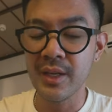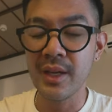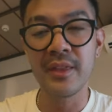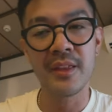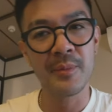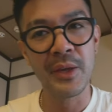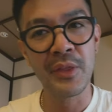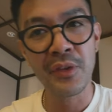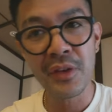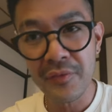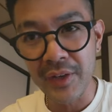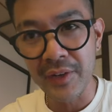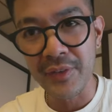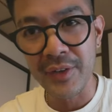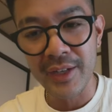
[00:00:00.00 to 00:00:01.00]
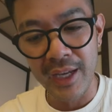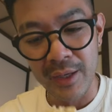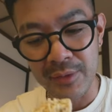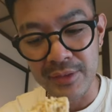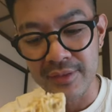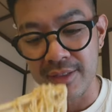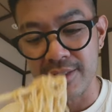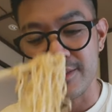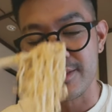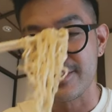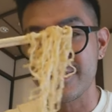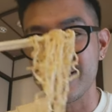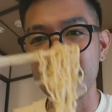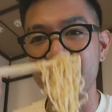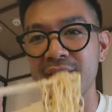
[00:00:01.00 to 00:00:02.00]
And then my third favorite, I would say, is
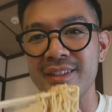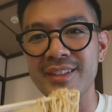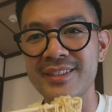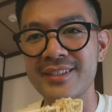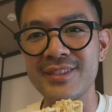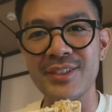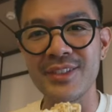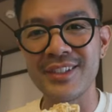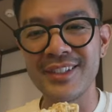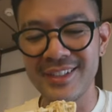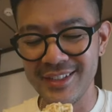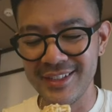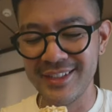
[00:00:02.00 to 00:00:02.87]
just convenience store.